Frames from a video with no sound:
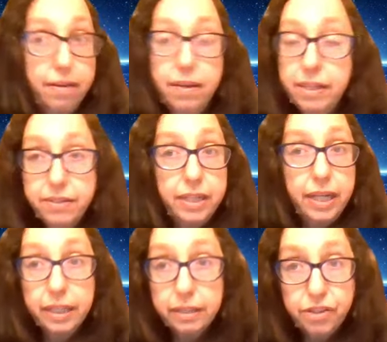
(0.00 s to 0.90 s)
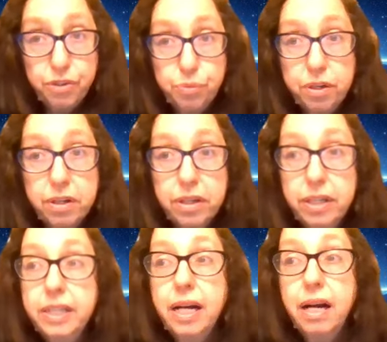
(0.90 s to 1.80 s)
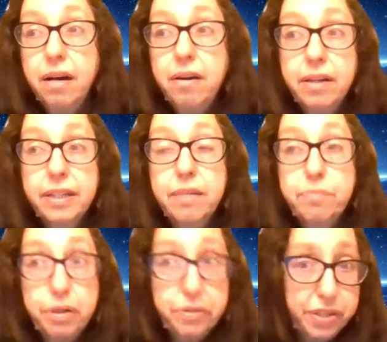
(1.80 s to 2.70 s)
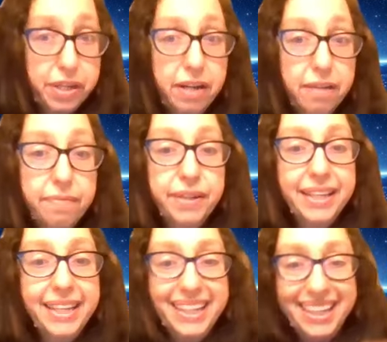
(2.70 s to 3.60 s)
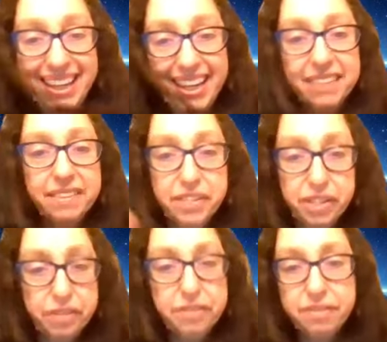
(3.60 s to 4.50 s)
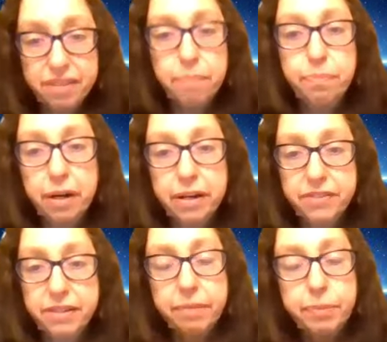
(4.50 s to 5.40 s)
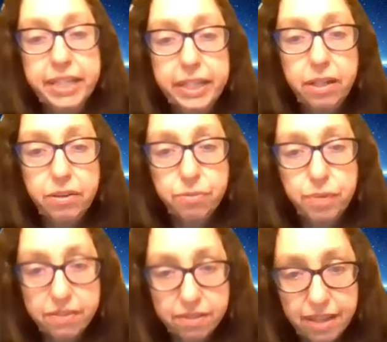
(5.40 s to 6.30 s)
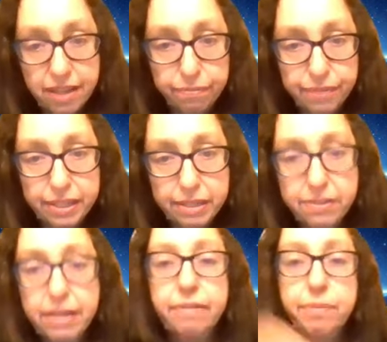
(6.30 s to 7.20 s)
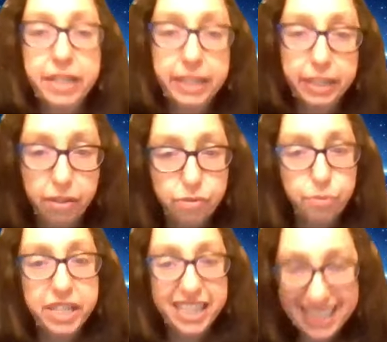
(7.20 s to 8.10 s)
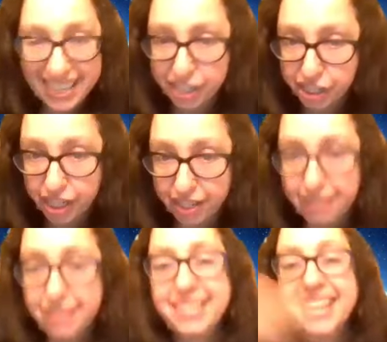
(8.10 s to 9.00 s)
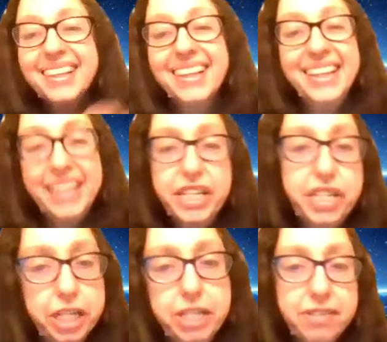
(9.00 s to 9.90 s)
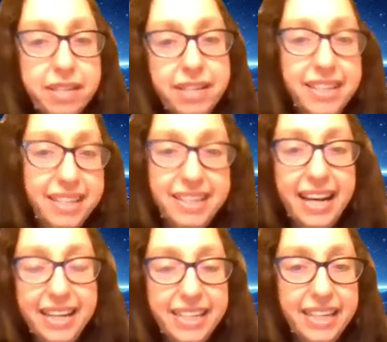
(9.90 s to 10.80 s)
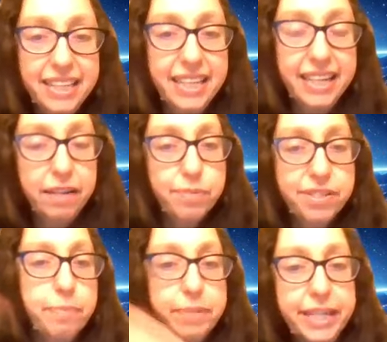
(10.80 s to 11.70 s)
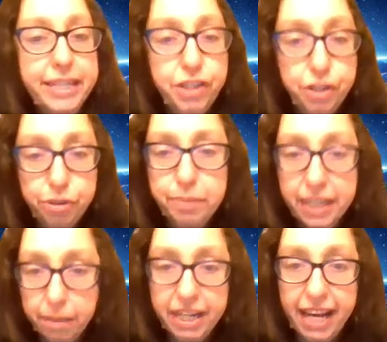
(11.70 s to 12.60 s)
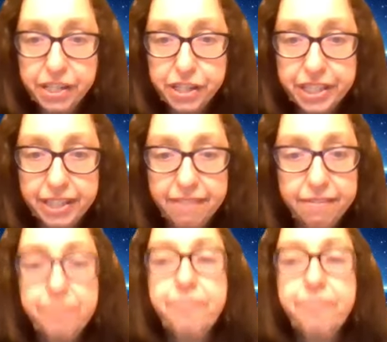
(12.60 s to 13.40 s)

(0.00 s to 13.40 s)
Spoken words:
it's an English word composed of English subparts. Everybody knows what self is. Everybody knows what ish is. Ish is an ending that helps something to become an adjective.